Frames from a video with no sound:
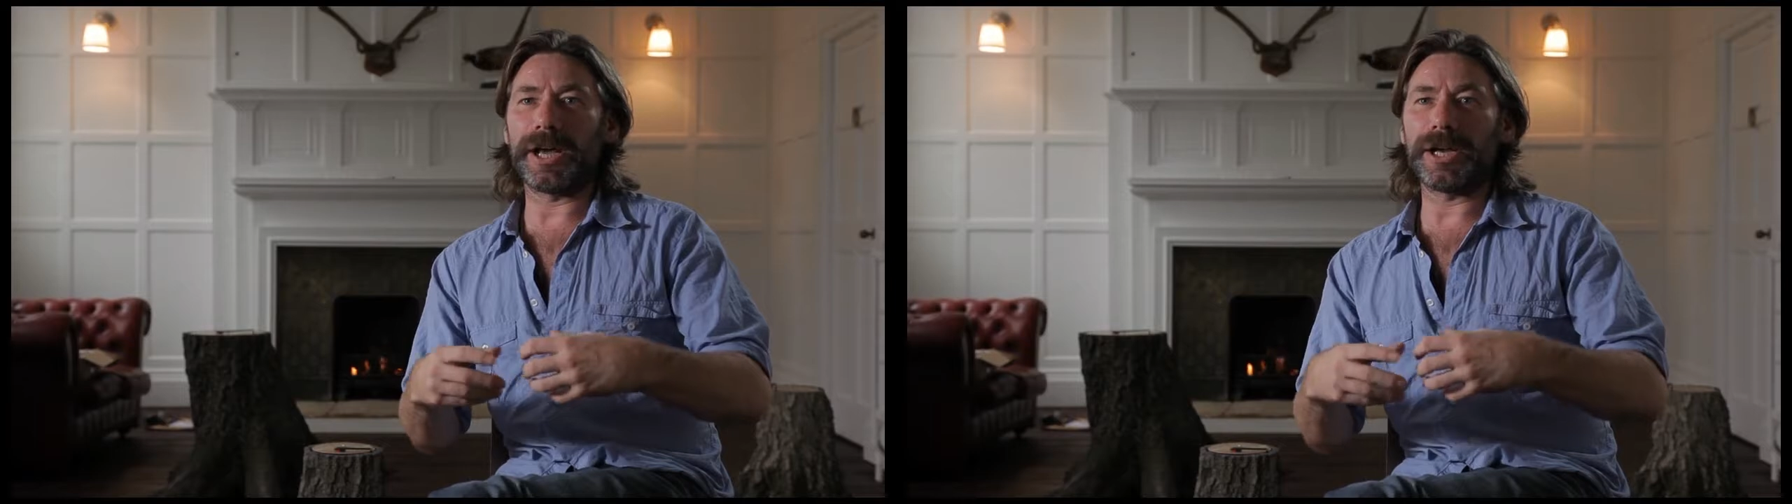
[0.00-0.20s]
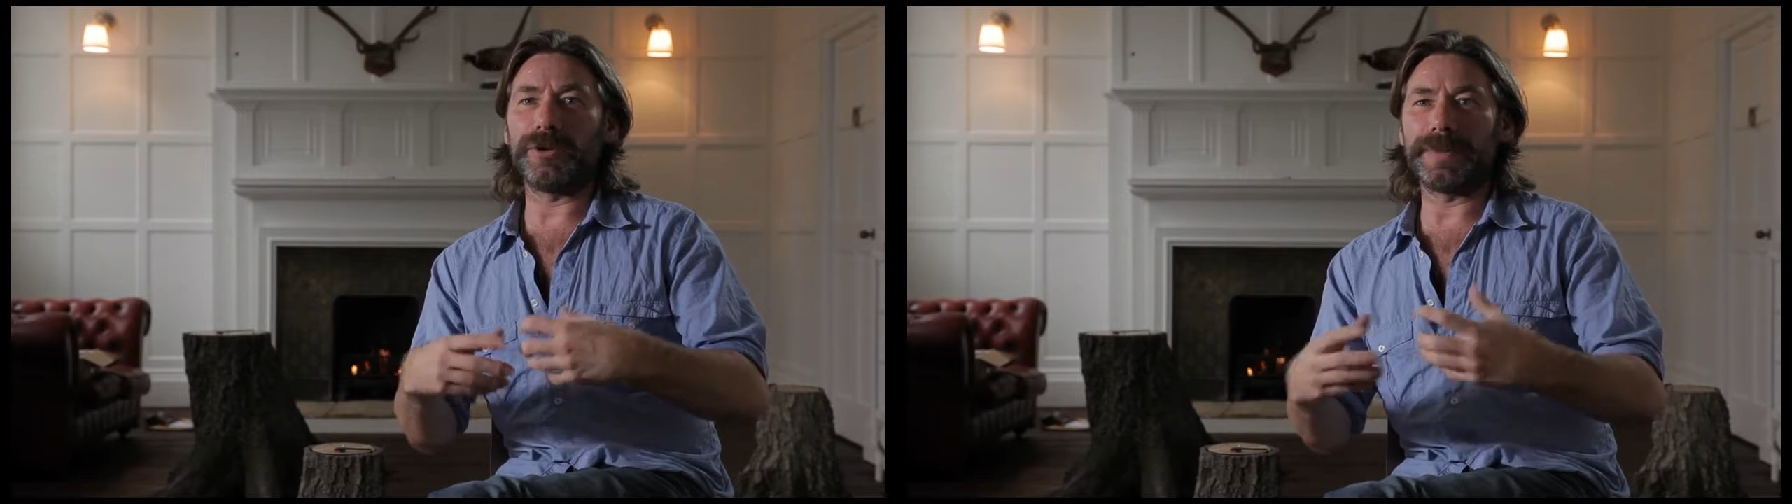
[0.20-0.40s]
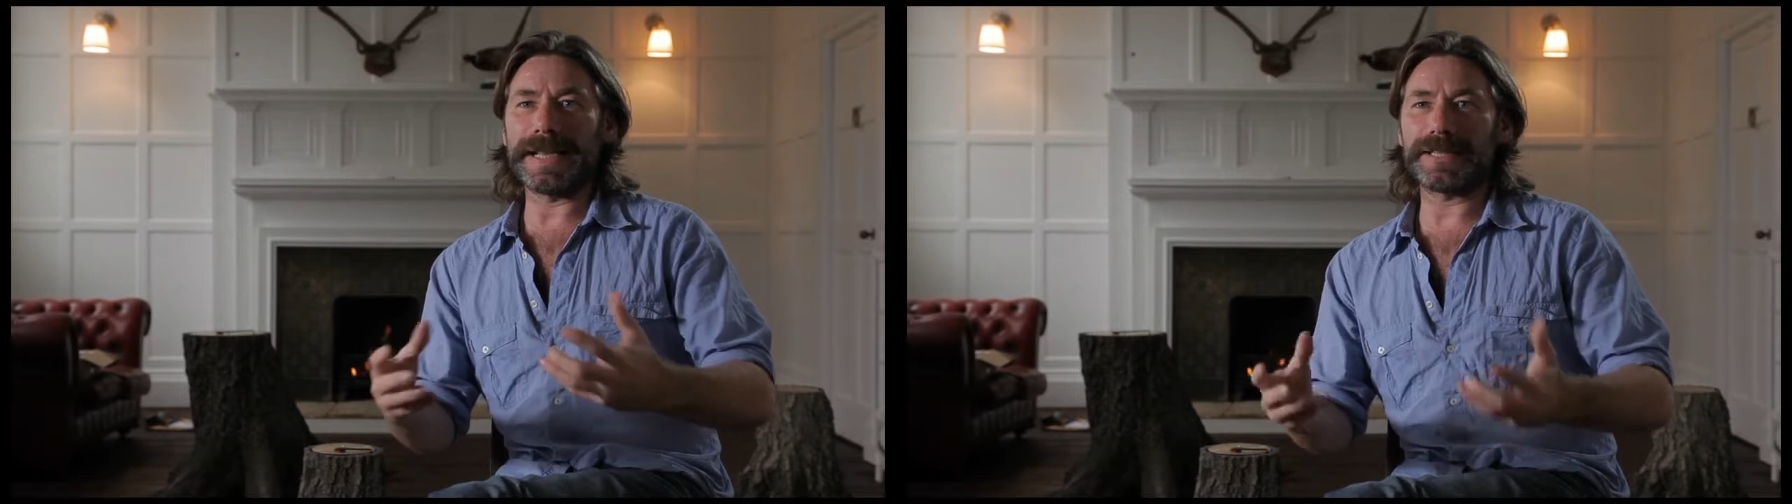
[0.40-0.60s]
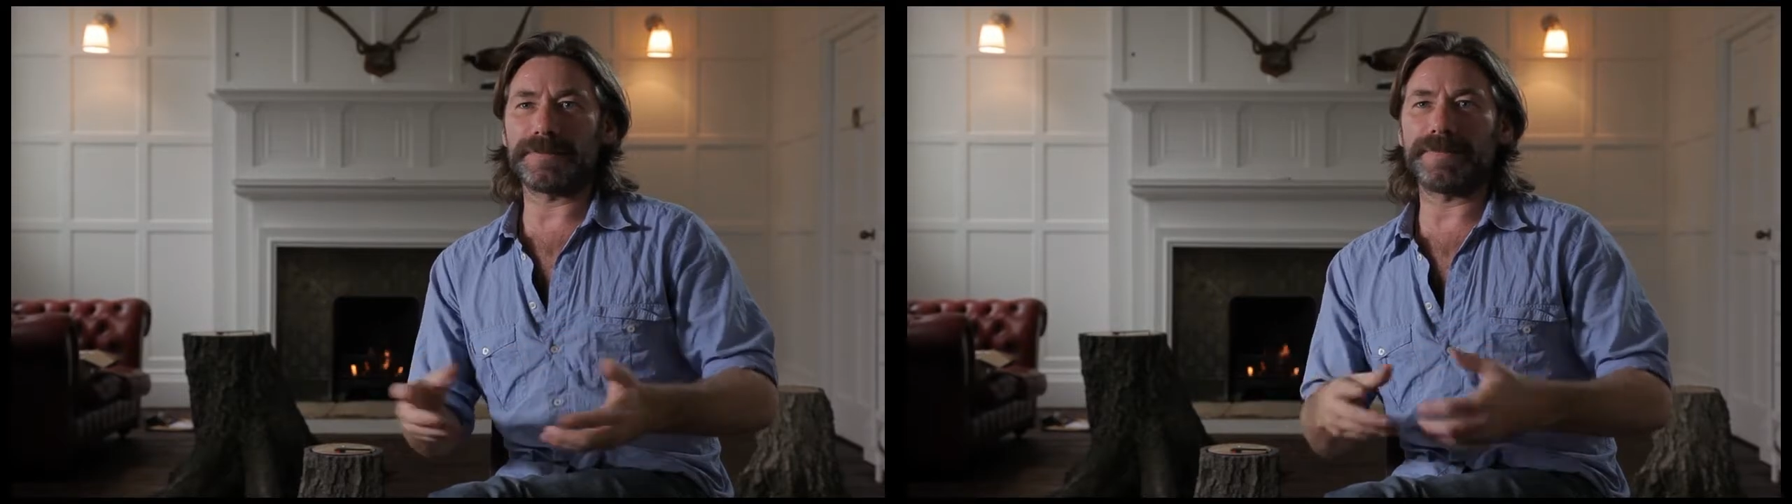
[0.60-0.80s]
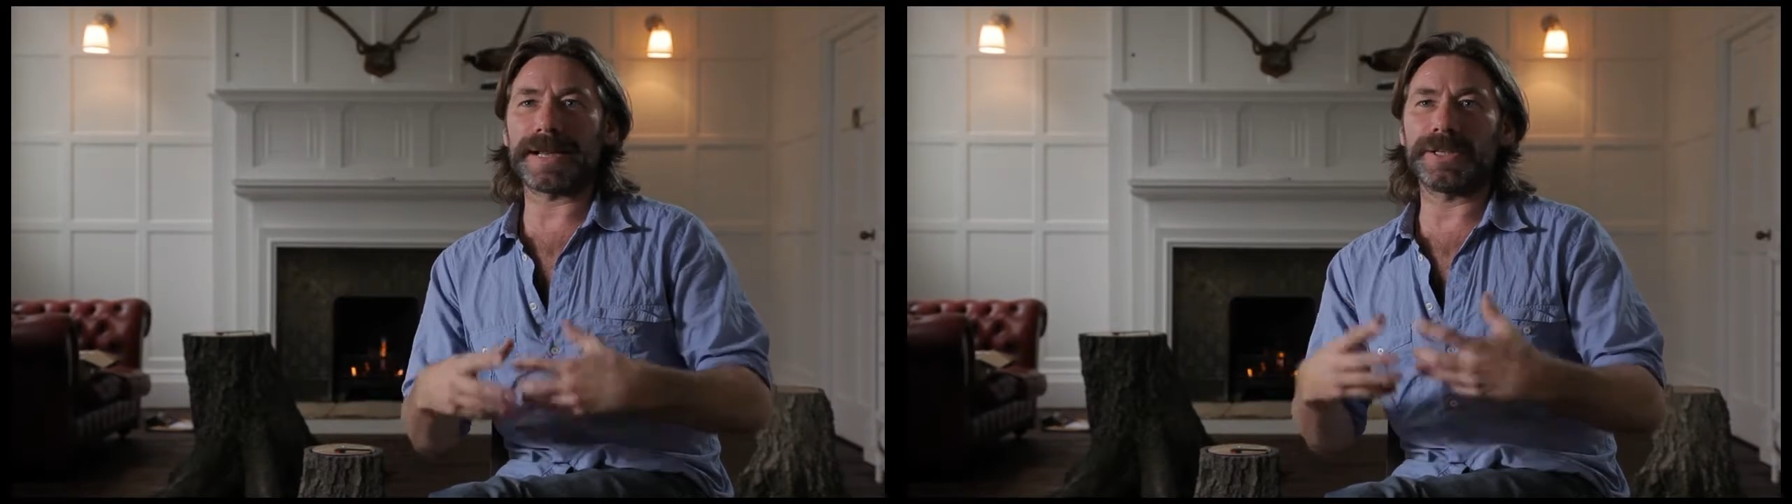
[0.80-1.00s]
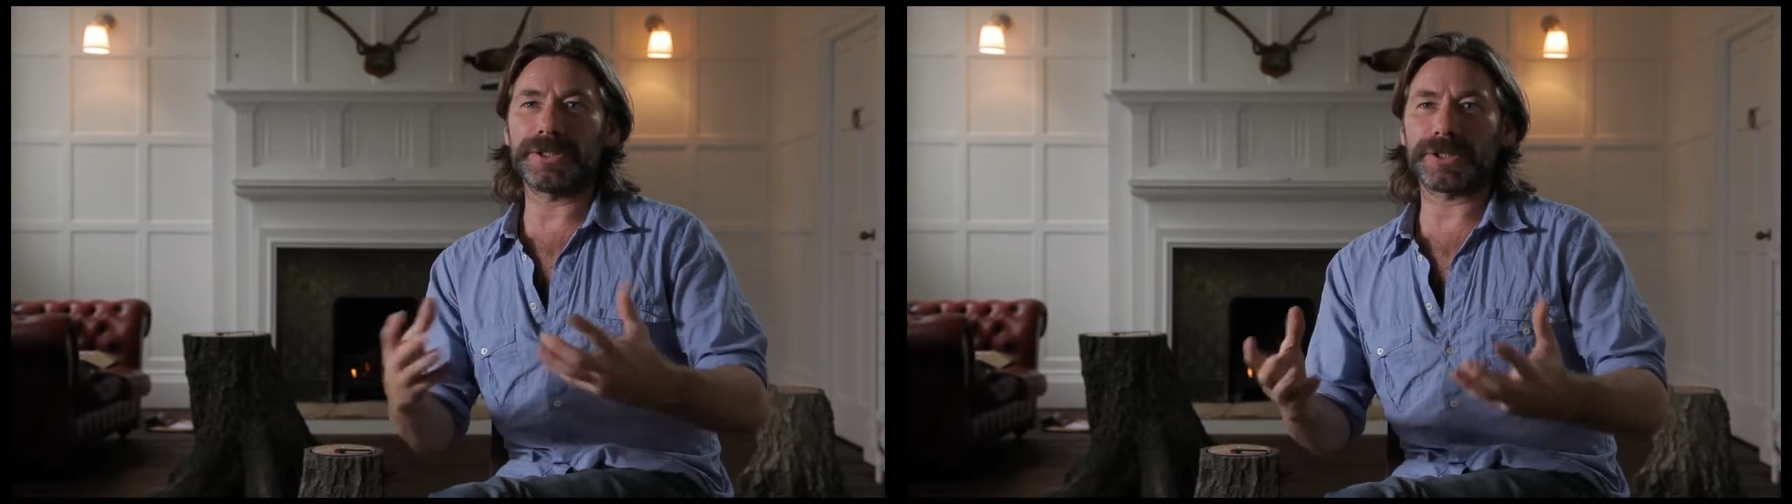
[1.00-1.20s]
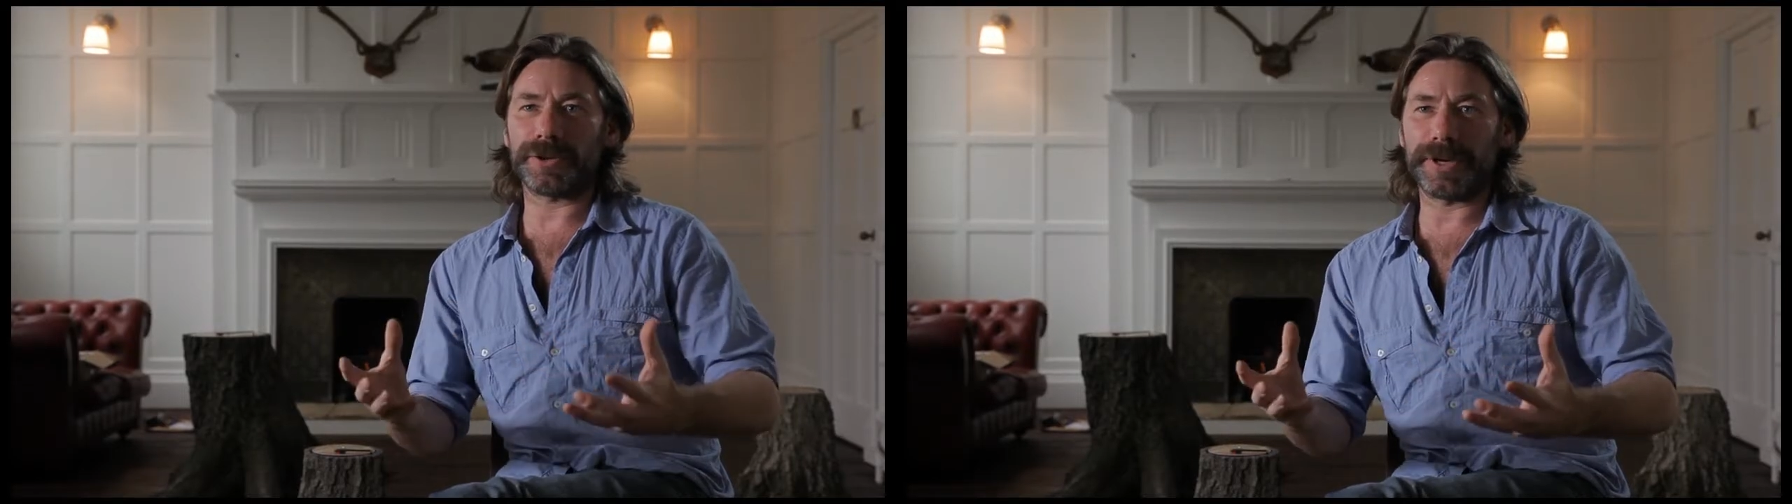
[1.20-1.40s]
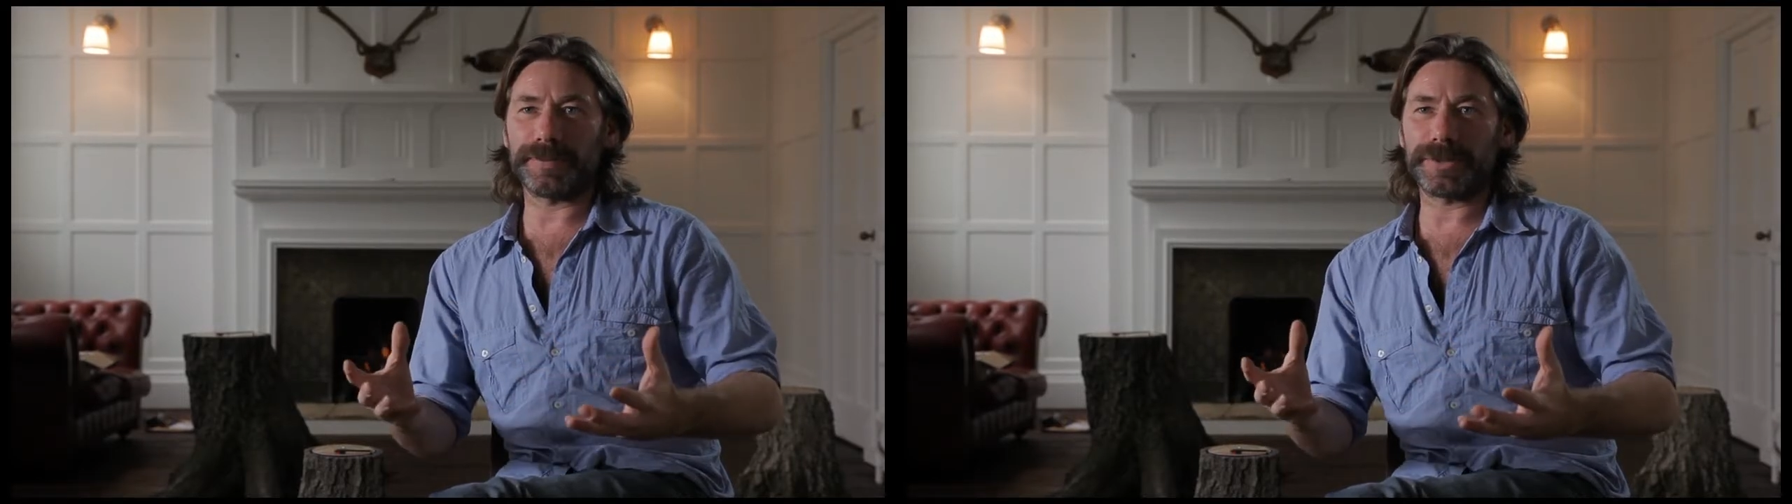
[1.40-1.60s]
illuminated
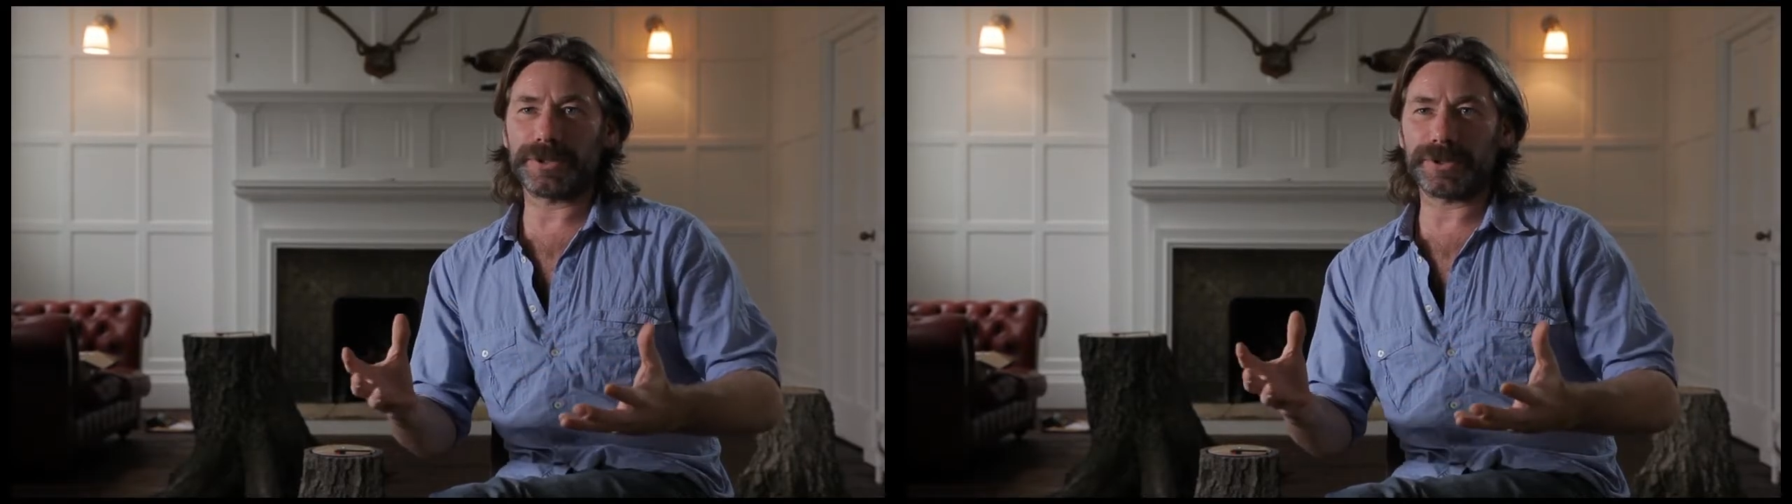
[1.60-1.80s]
manuscript.